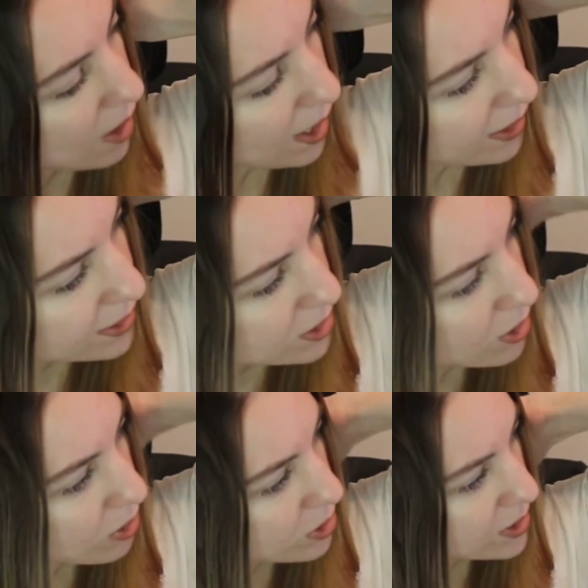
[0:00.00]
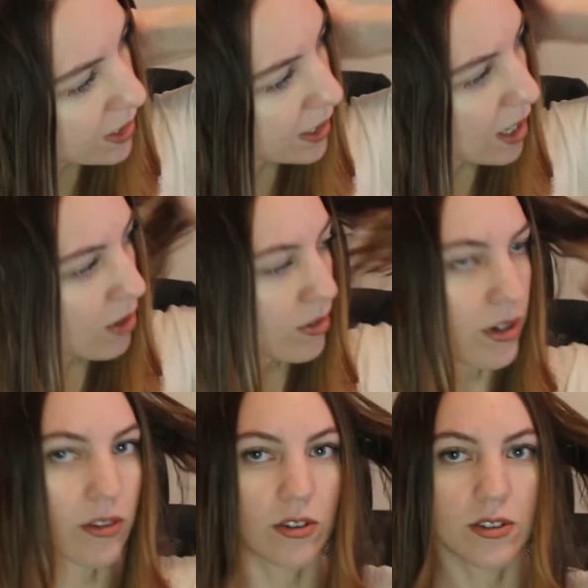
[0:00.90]
I like to go just like
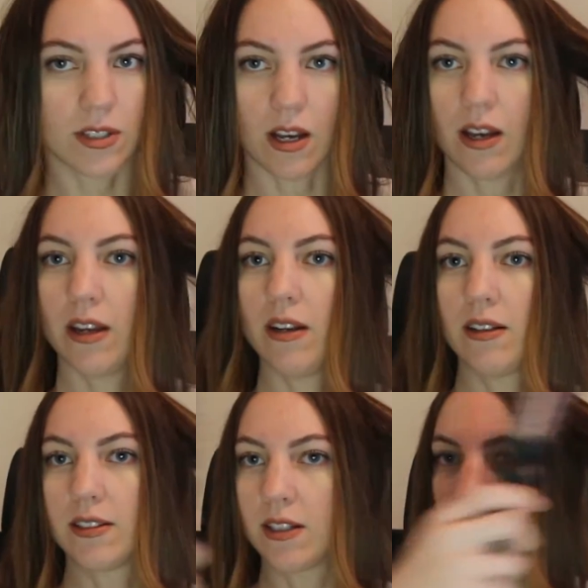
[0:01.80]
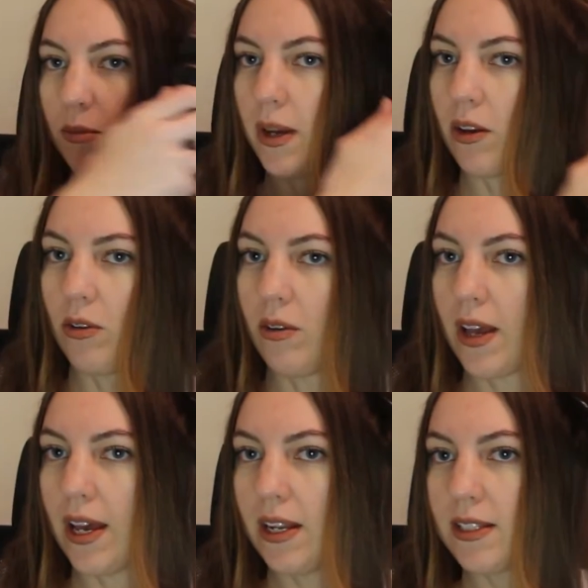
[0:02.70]
every other side until my whole
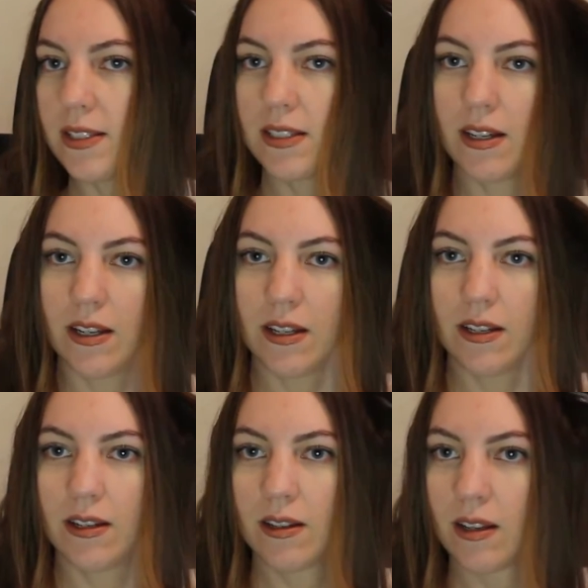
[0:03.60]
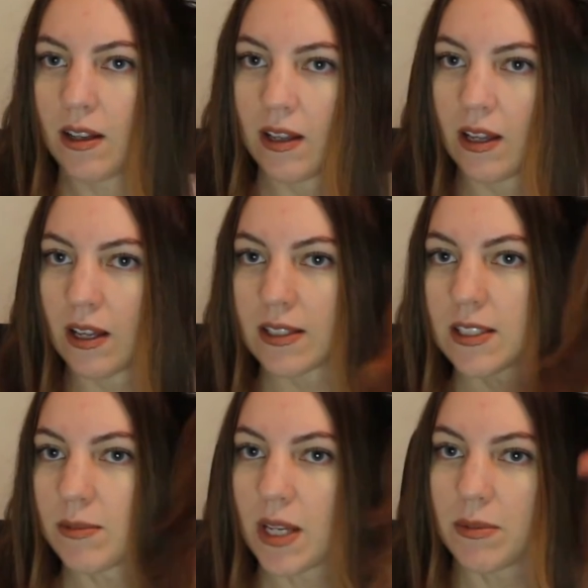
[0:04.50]
head is done.
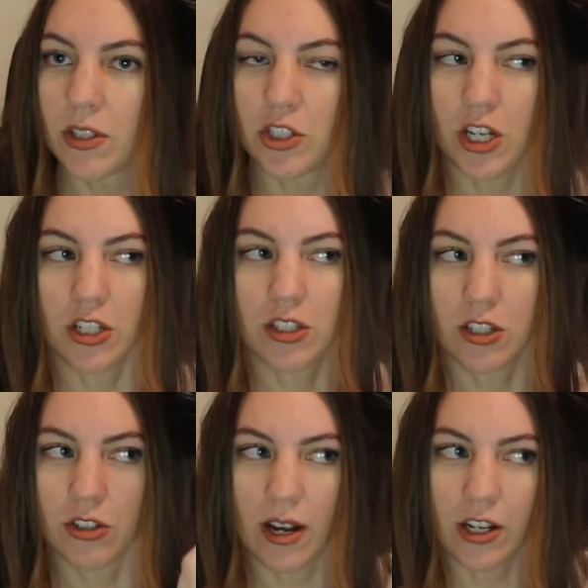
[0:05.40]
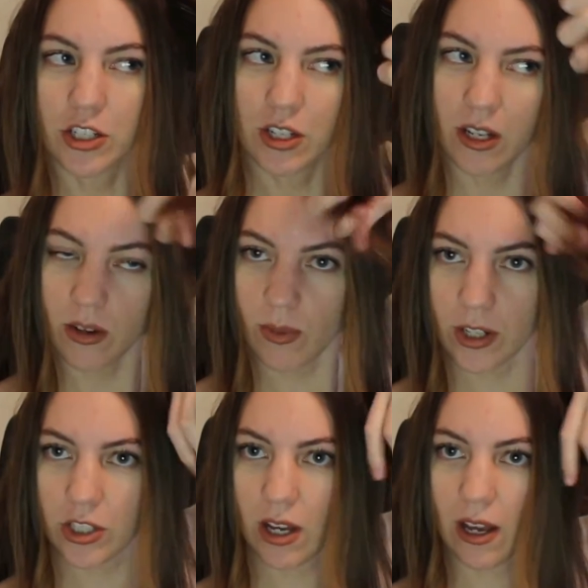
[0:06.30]
Sometimes I'll change the direction in
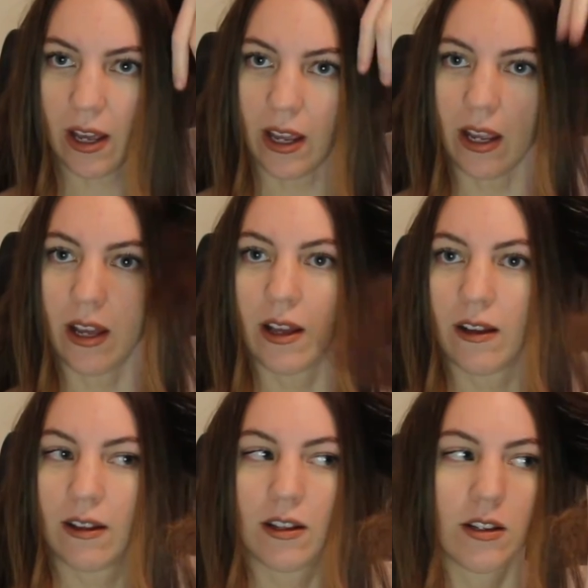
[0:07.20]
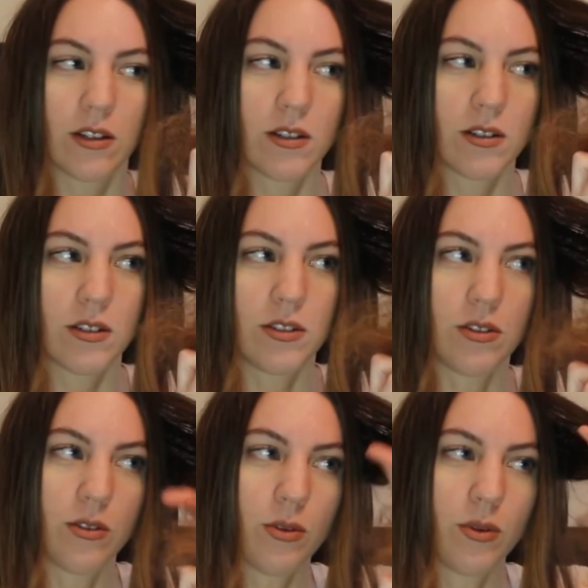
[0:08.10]
which I
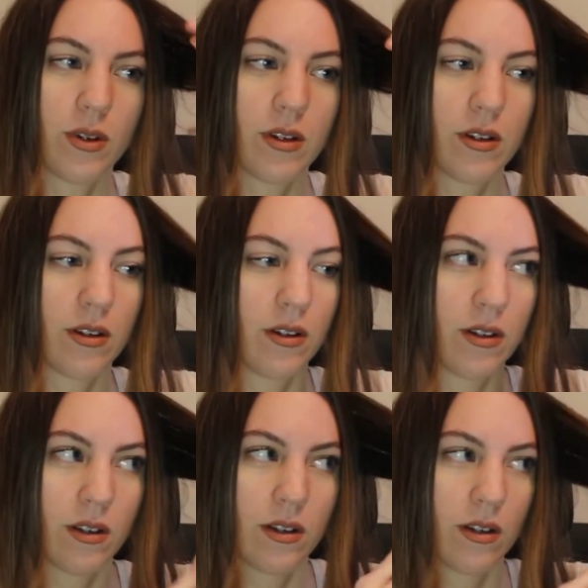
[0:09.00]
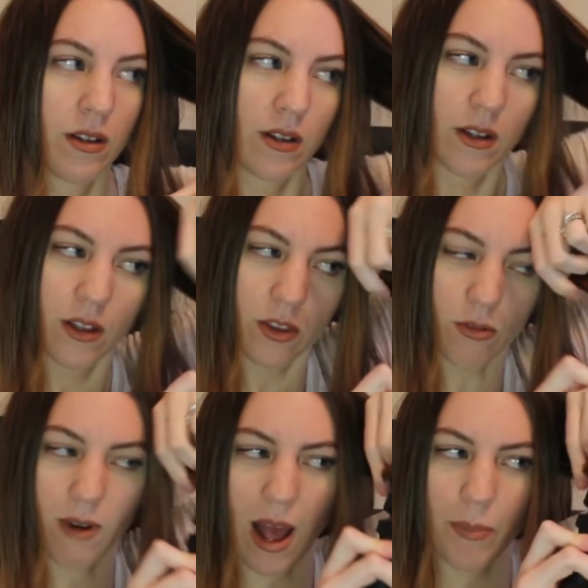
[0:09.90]
do the
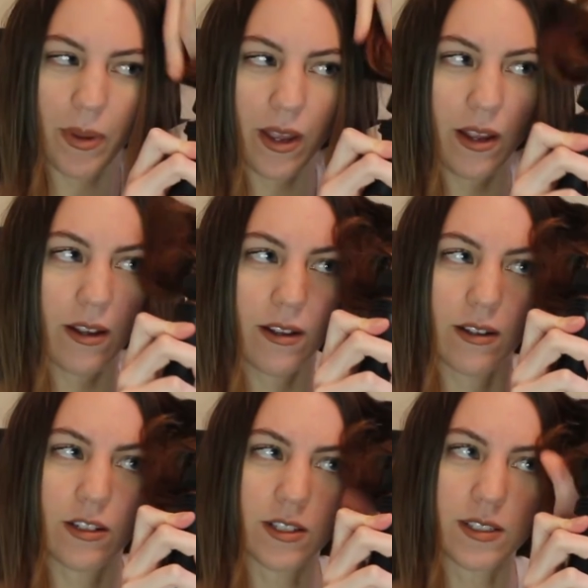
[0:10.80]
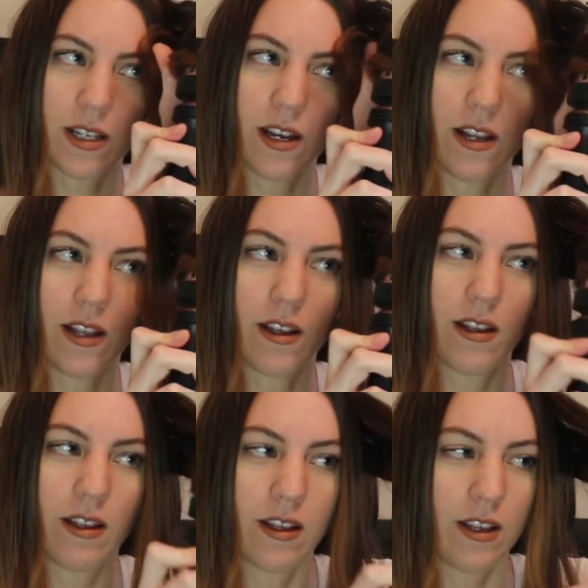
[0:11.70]
wrapping just to kind of
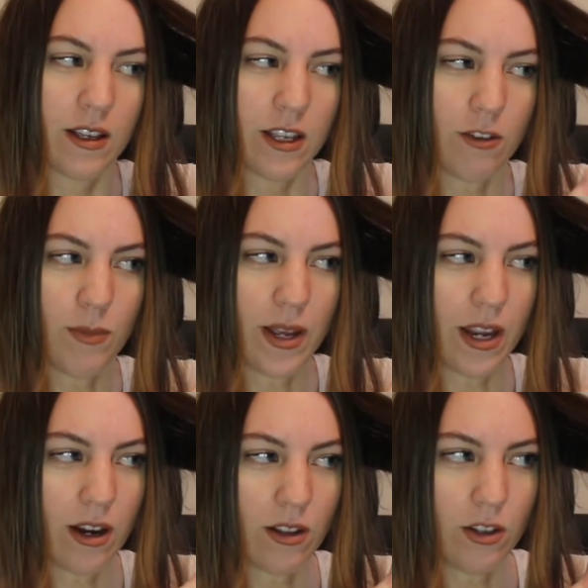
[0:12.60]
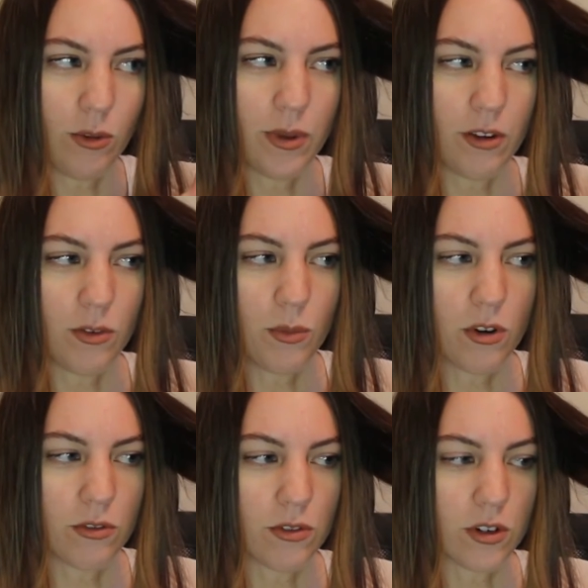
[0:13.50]
give my hair a little bit of a
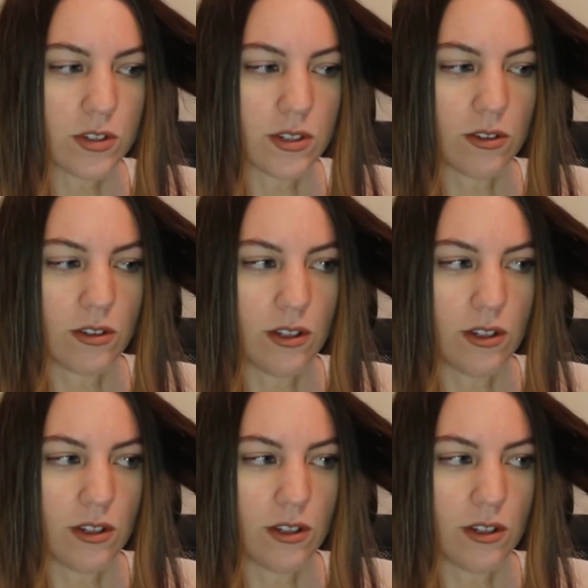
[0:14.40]
more versatile